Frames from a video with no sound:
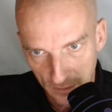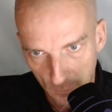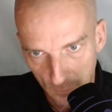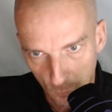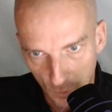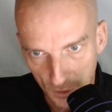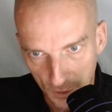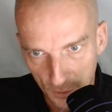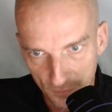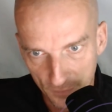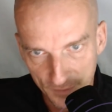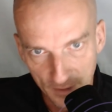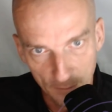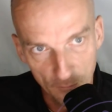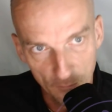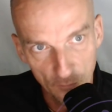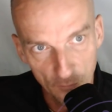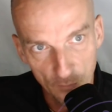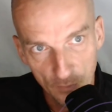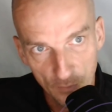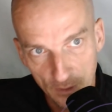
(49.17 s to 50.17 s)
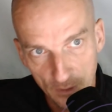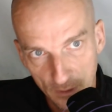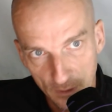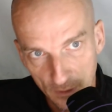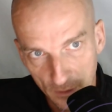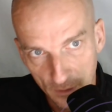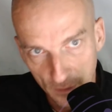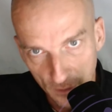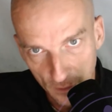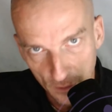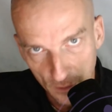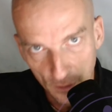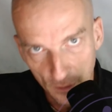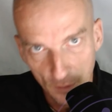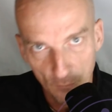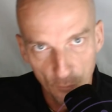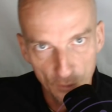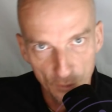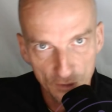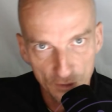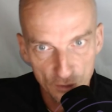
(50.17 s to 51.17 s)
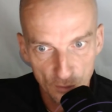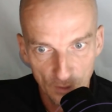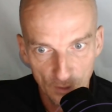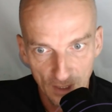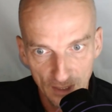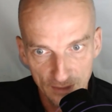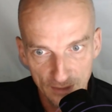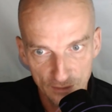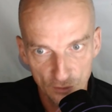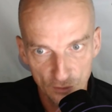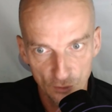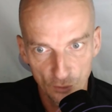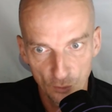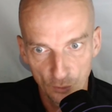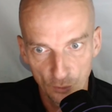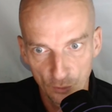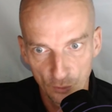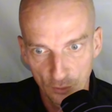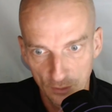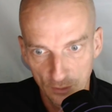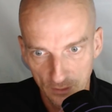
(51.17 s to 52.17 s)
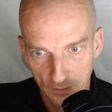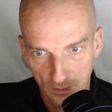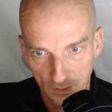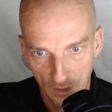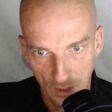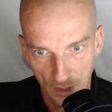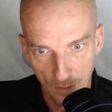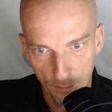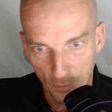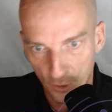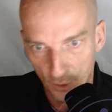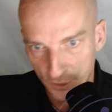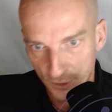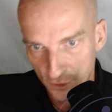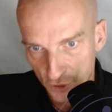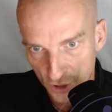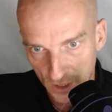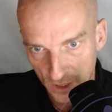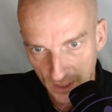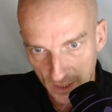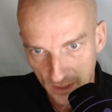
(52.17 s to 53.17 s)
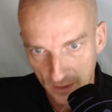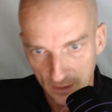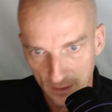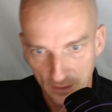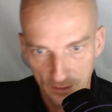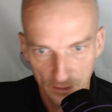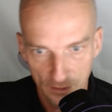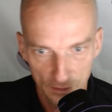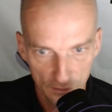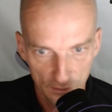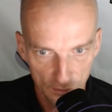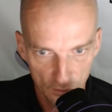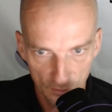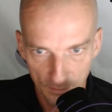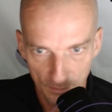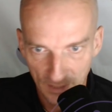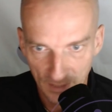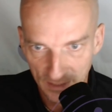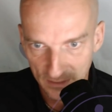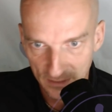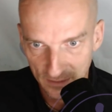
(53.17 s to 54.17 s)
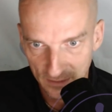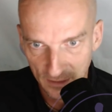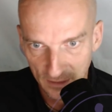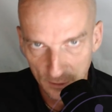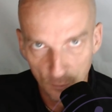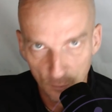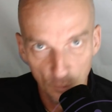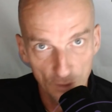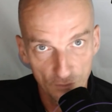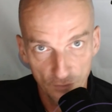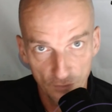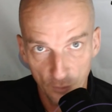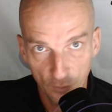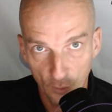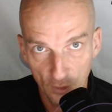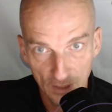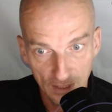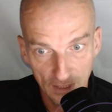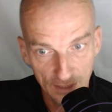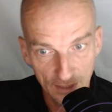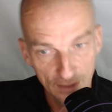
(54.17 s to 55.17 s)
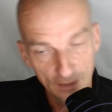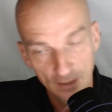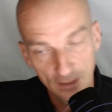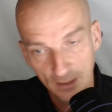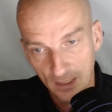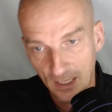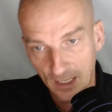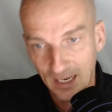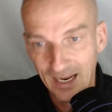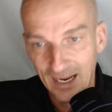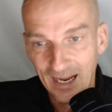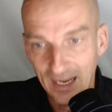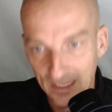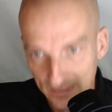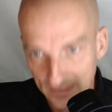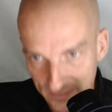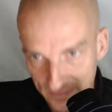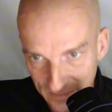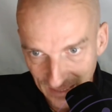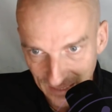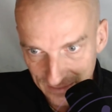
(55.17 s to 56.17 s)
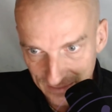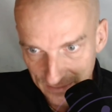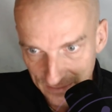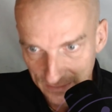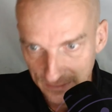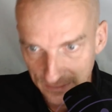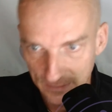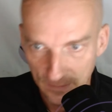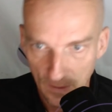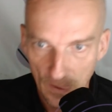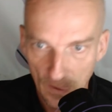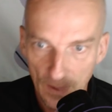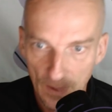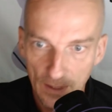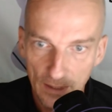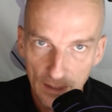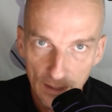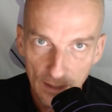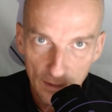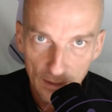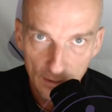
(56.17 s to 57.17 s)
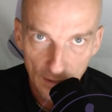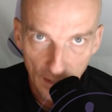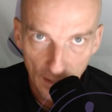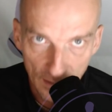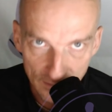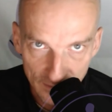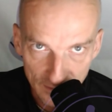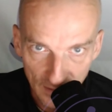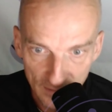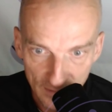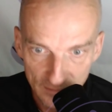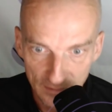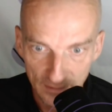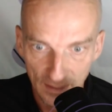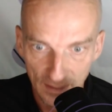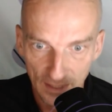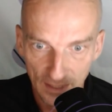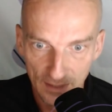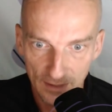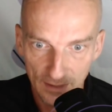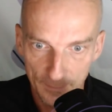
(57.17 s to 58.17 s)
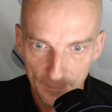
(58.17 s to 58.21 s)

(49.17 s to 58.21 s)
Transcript: One of them would try to do a body check to make the another one falling and then attack the neck.